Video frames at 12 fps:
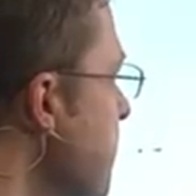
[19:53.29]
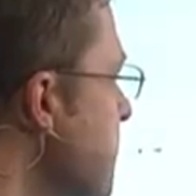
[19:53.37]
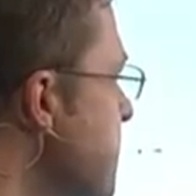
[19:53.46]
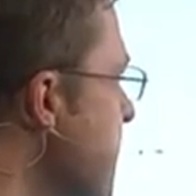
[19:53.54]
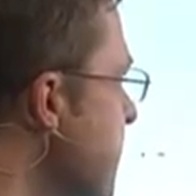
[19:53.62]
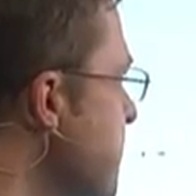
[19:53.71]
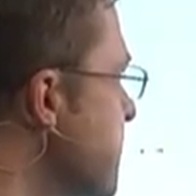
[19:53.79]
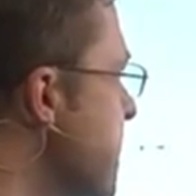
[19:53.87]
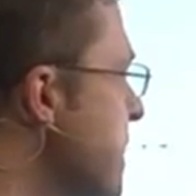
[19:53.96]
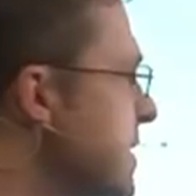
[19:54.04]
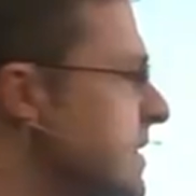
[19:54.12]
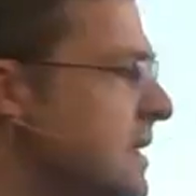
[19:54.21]
The second
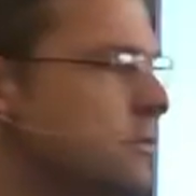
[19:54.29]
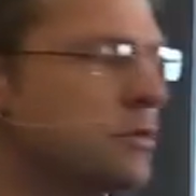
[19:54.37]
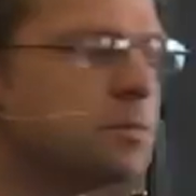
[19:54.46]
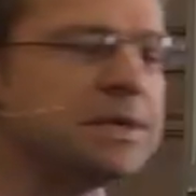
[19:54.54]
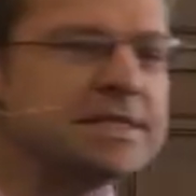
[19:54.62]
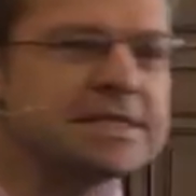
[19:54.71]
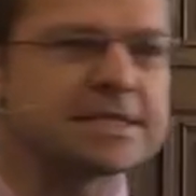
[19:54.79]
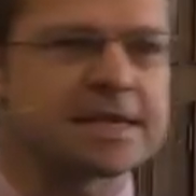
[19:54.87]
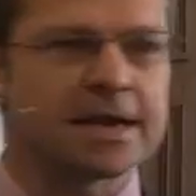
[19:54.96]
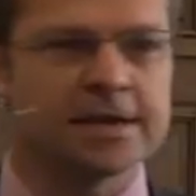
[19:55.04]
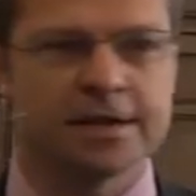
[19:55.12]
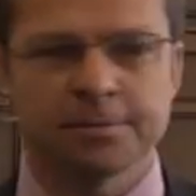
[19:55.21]
test then would be
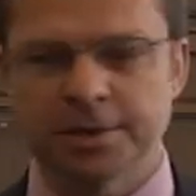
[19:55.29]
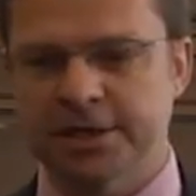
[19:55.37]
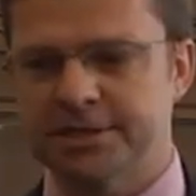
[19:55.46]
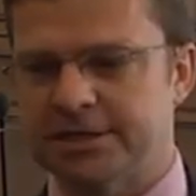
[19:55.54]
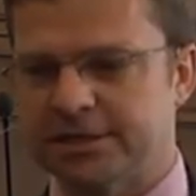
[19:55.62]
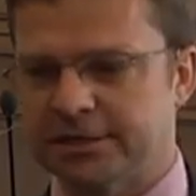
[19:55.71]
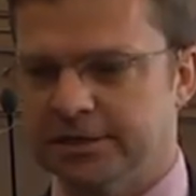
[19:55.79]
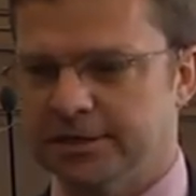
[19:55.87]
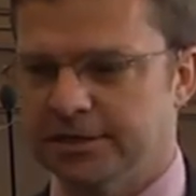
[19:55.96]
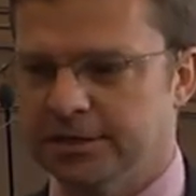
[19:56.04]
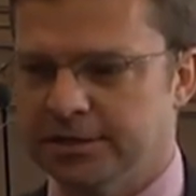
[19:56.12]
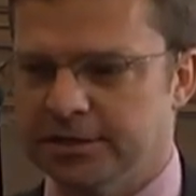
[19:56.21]
scalability.
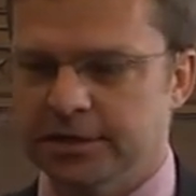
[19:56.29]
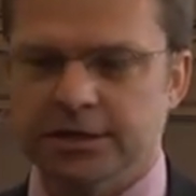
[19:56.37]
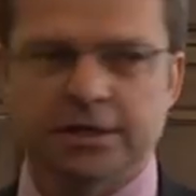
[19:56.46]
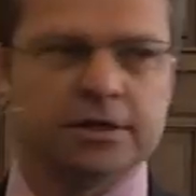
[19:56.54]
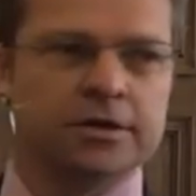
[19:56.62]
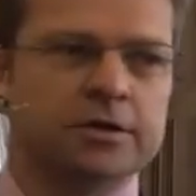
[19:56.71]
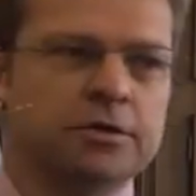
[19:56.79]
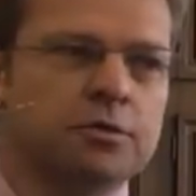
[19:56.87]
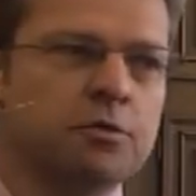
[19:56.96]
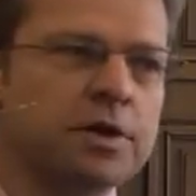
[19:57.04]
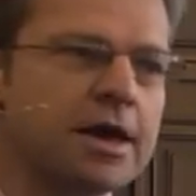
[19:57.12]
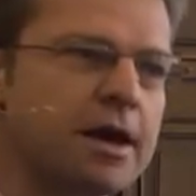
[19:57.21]

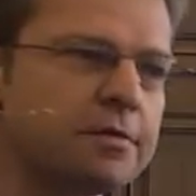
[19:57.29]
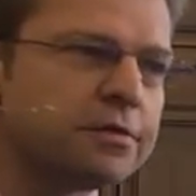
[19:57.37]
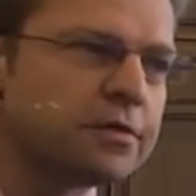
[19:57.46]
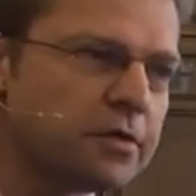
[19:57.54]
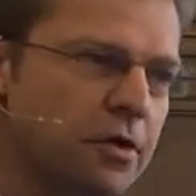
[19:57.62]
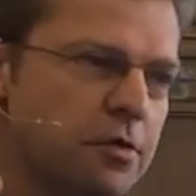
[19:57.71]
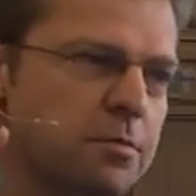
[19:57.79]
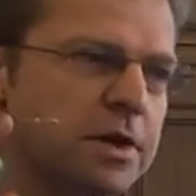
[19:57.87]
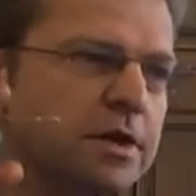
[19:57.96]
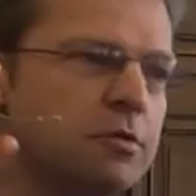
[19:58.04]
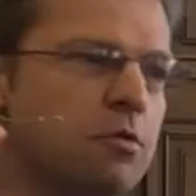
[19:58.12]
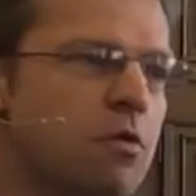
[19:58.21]
We have so
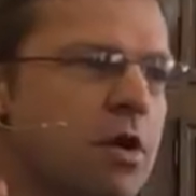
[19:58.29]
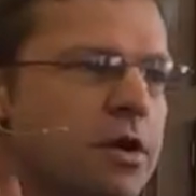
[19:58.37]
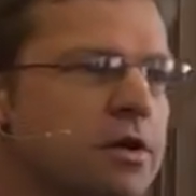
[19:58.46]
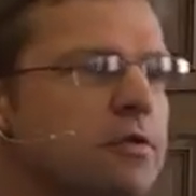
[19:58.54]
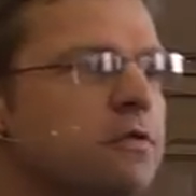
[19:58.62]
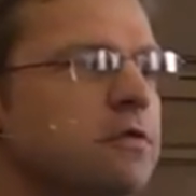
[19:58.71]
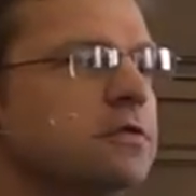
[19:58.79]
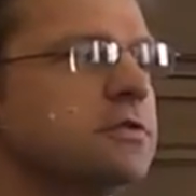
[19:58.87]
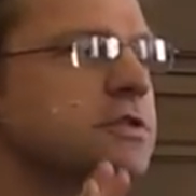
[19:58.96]
many wonderful